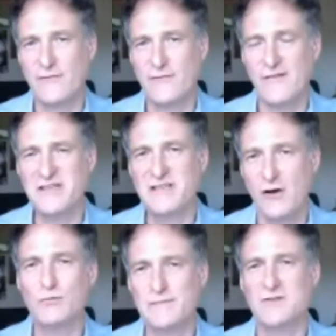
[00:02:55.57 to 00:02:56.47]
They've got a
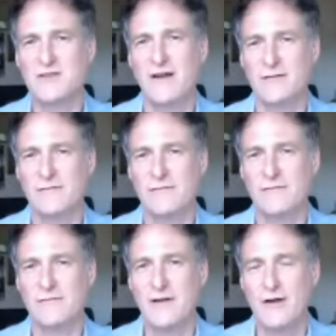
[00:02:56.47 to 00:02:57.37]
very small sign
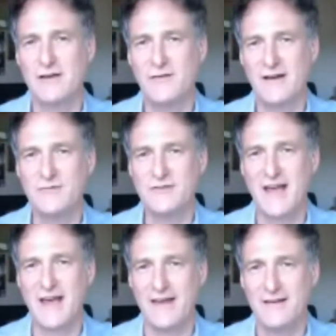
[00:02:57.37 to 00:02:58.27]
on the road, and if you didn't
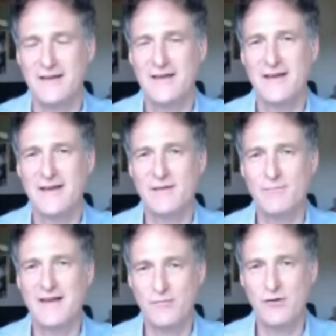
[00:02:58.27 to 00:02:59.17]
know it was there,
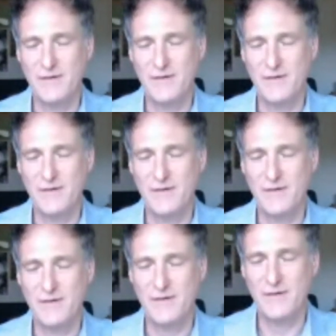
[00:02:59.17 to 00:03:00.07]
you'd probably
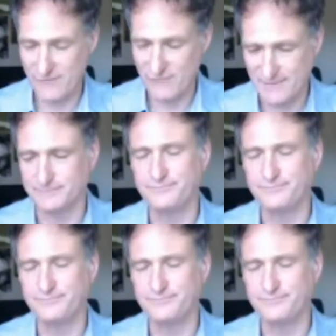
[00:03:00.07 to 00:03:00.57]
drive right.